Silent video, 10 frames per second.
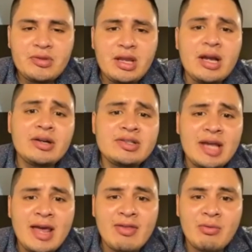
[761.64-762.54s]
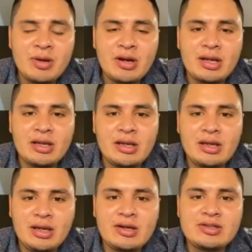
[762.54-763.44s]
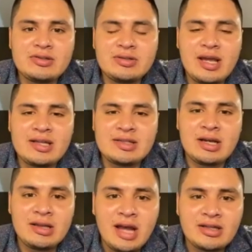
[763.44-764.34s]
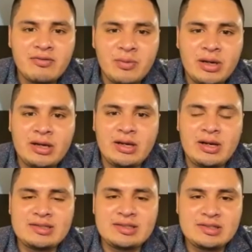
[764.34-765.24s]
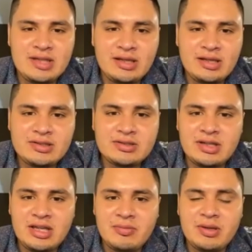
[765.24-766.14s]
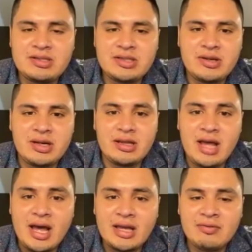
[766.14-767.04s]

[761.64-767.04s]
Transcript: understand, that we are here as a collective. We are here as a state to keep each other alive.